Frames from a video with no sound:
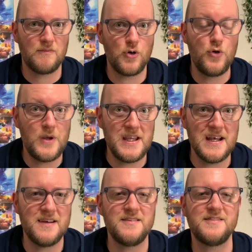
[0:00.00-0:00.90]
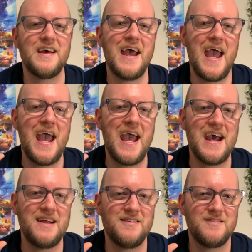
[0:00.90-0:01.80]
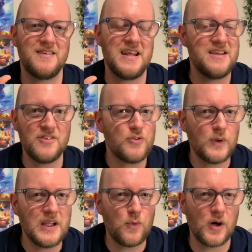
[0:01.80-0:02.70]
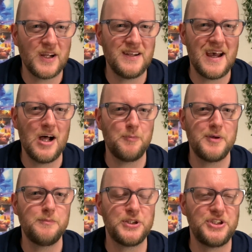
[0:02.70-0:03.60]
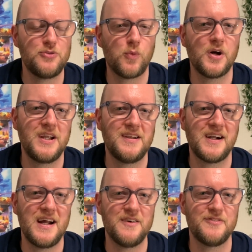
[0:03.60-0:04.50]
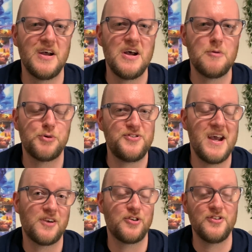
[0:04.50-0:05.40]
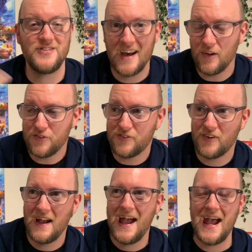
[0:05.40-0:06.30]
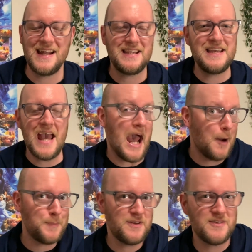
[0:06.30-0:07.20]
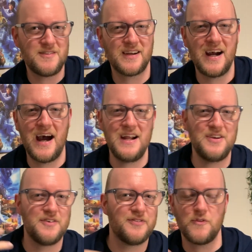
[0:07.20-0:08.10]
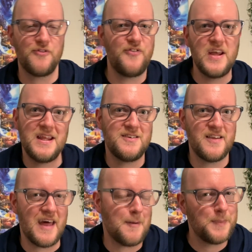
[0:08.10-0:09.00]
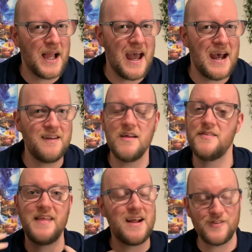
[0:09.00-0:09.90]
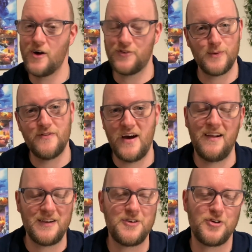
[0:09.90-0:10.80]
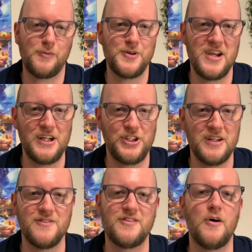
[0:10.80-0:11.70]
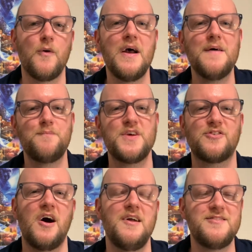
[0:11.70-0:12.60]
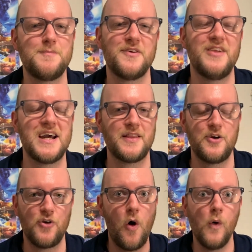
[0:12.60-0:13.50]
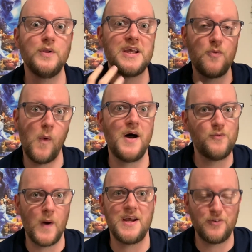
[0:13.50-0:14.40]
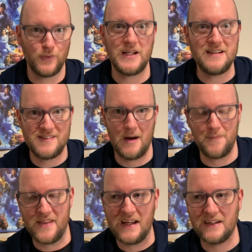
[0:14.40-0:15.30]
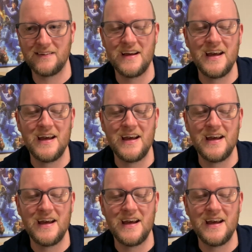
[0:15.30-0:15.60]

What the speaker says: who he is and isn't really working to help him, but she's working to kind of protect herself, and he happens to kind of fit into that plan, that's also a valid interpretation. So this concept of like there's only one way to read something,